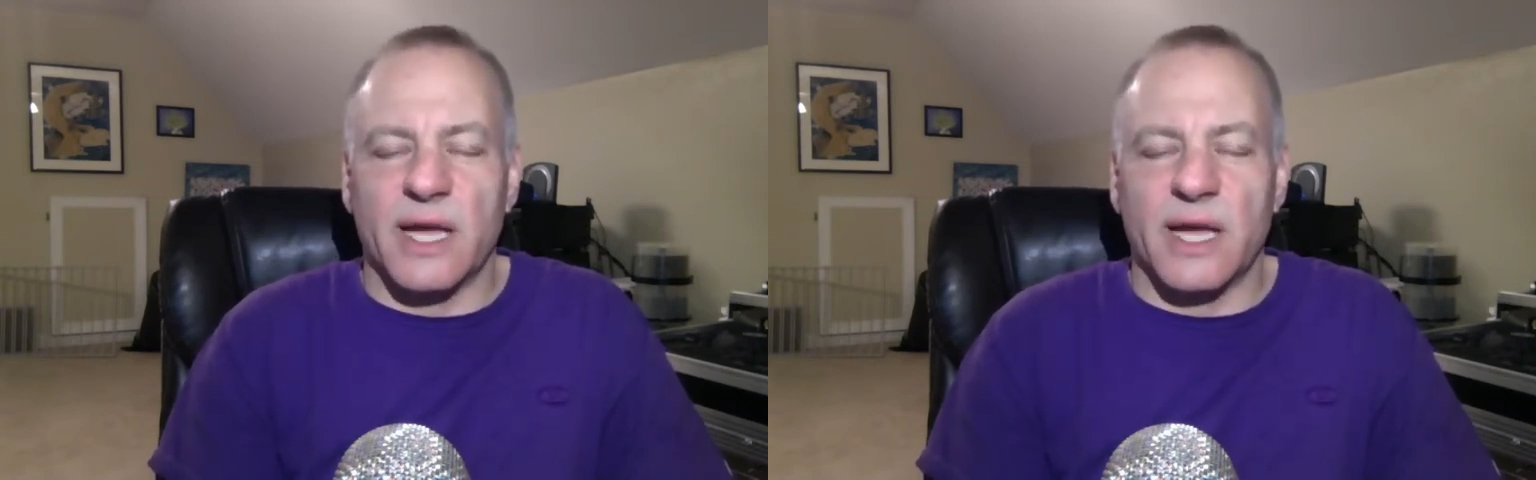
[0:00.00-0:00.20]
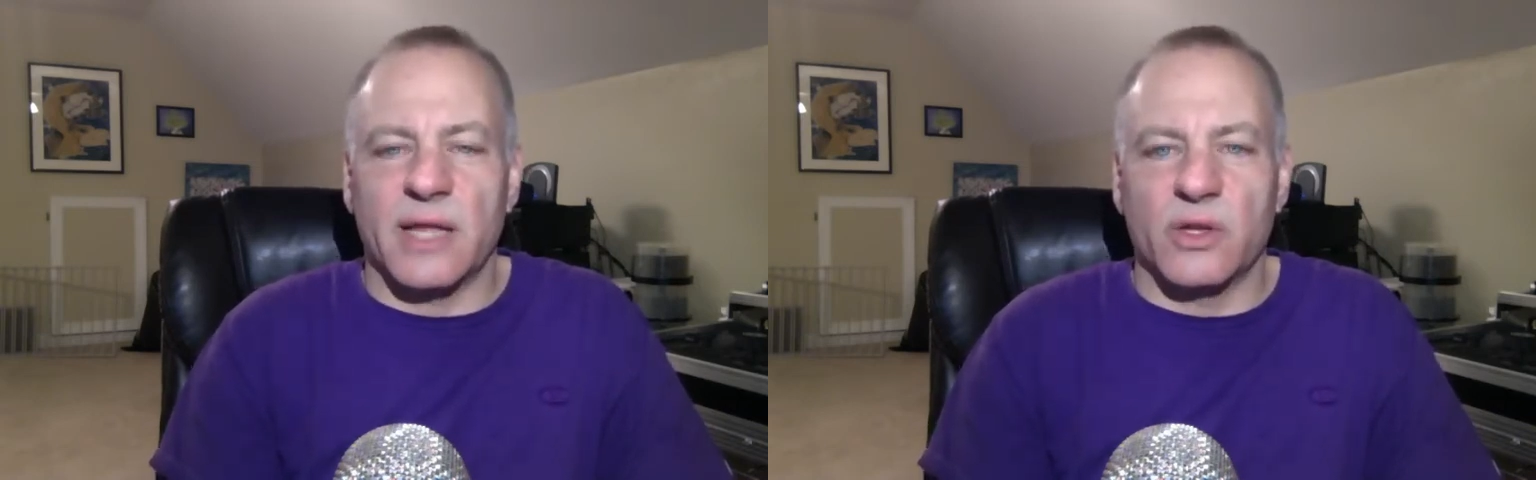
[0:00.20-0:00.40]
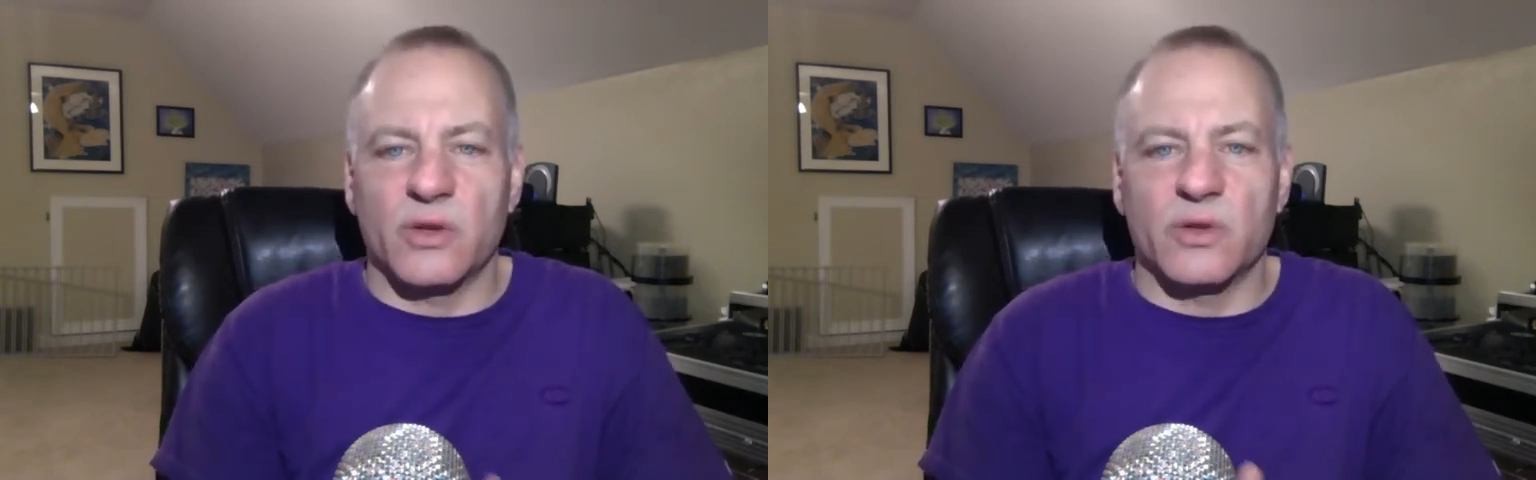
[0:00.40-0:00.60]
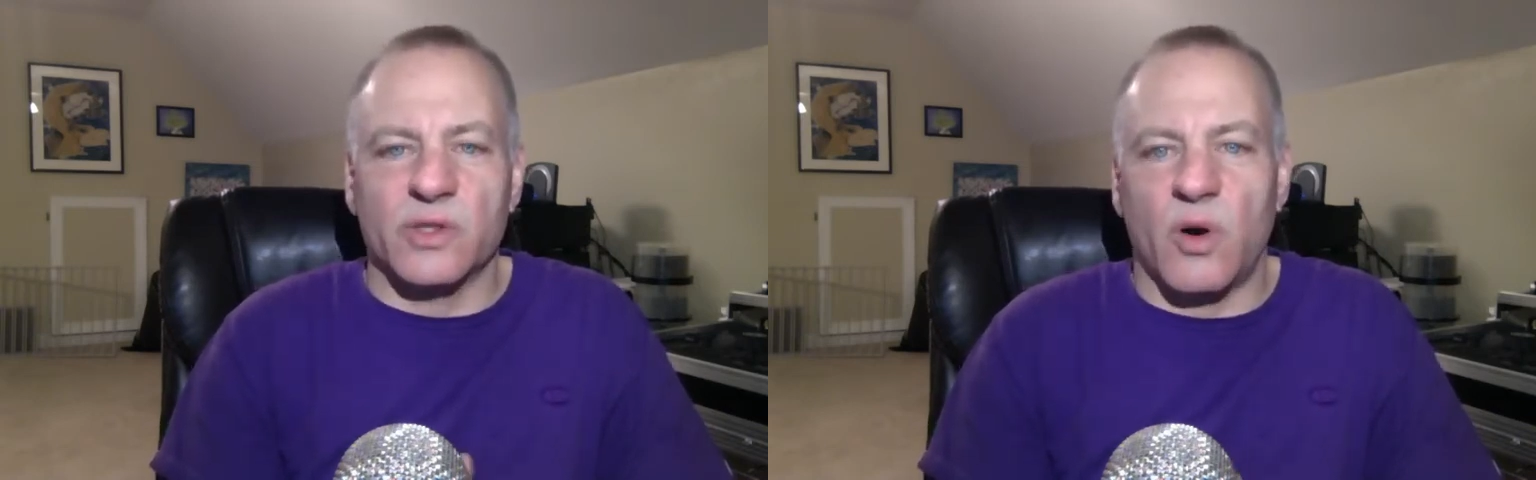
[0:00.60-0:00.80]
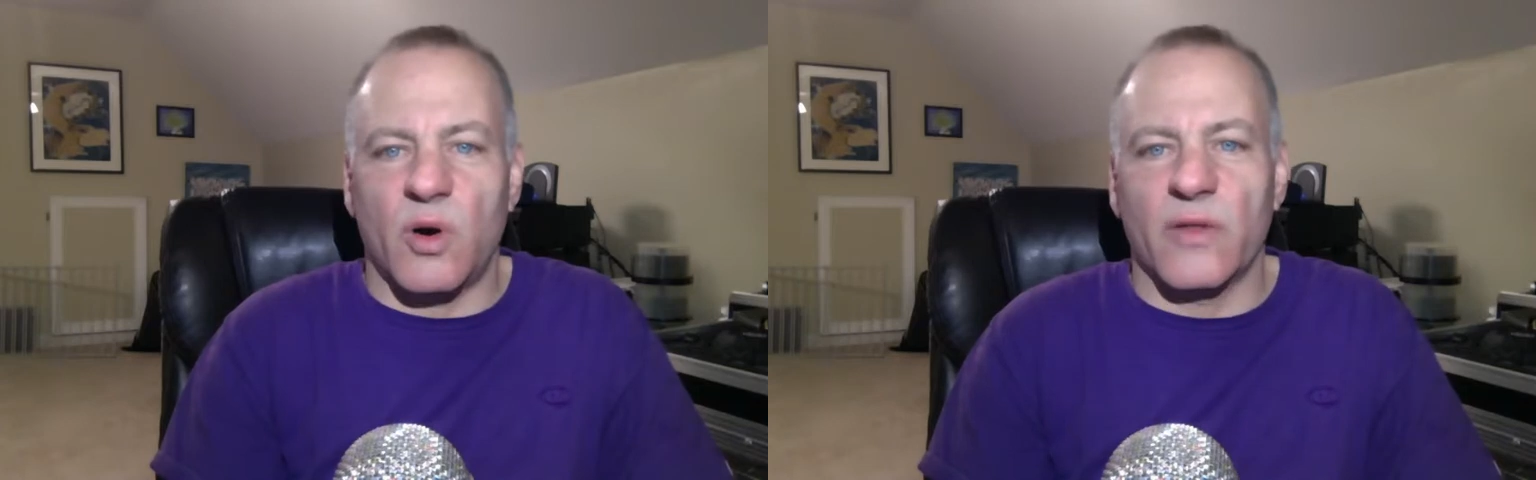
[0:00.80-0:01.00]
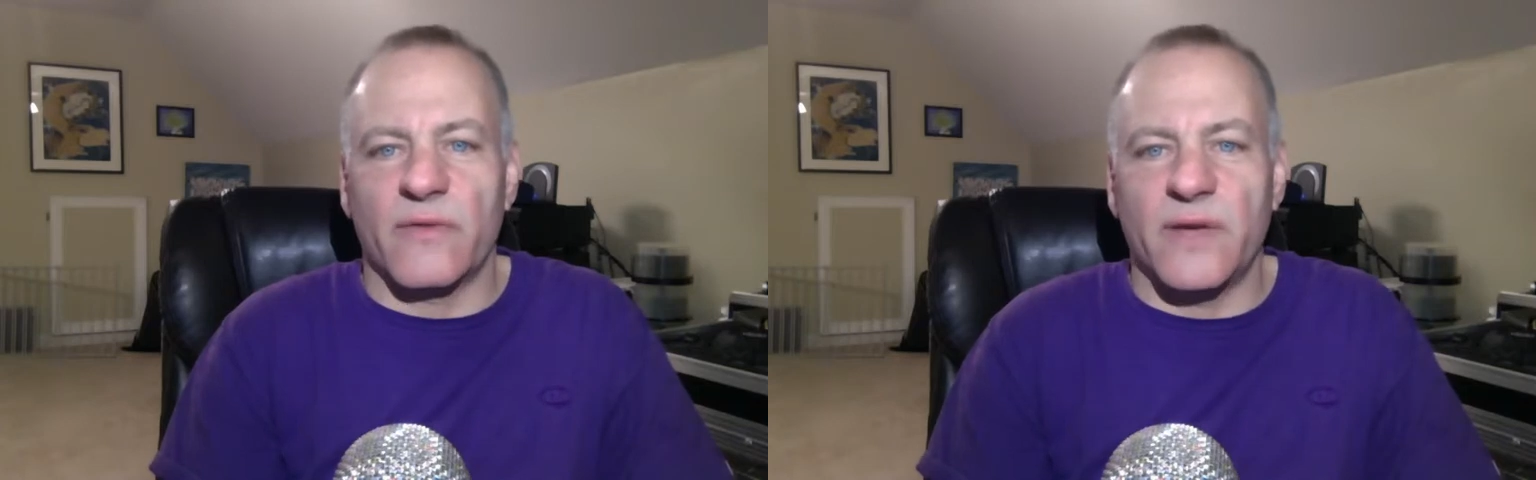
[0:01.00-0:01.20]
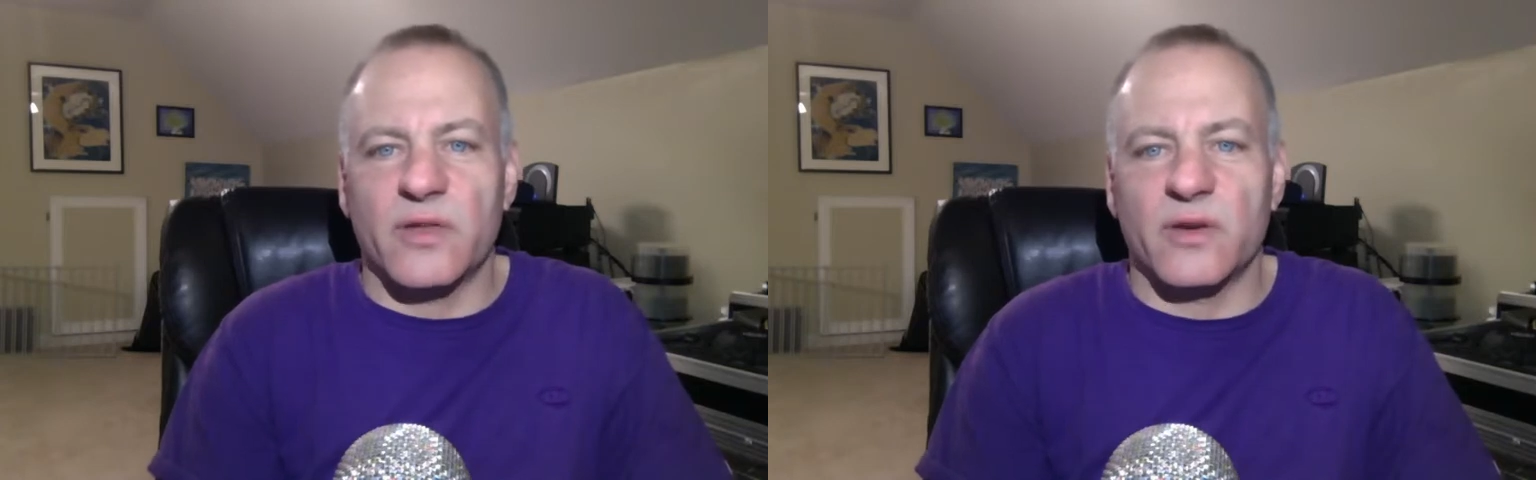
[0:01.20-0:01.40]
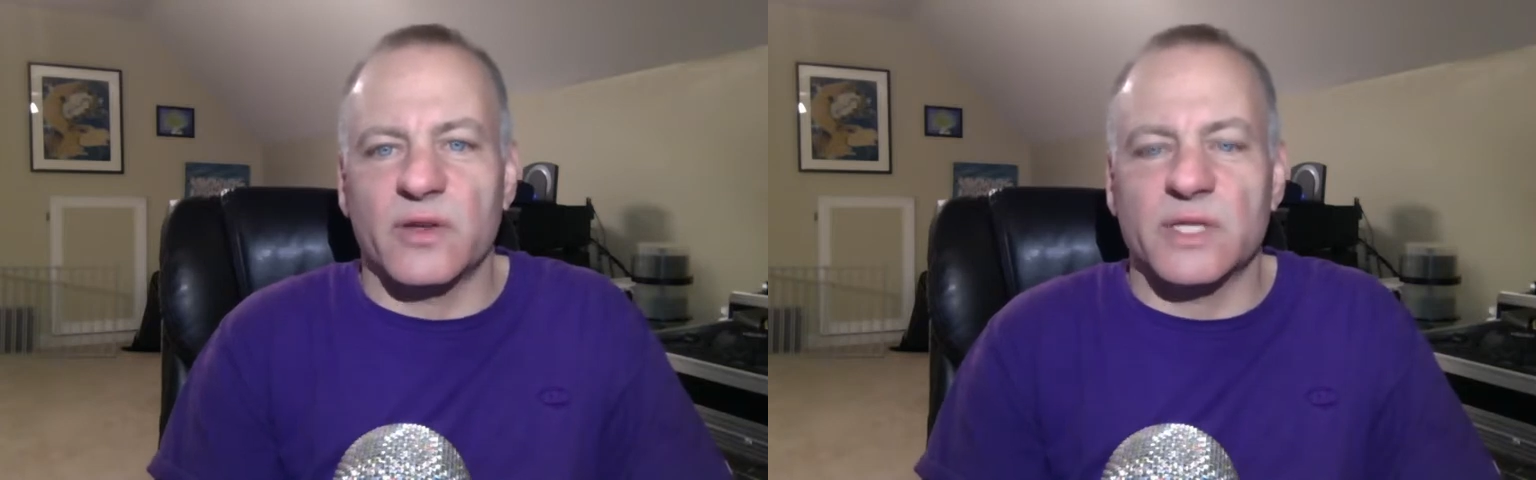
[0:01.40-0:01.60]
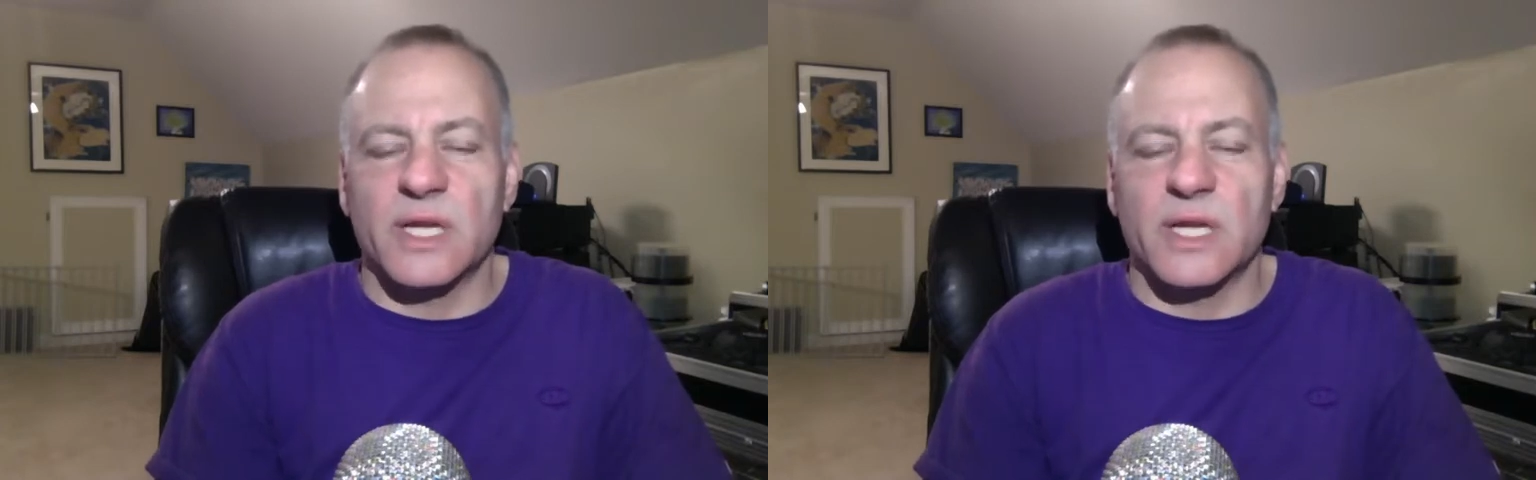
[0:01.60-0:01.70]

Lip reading: and use all the features,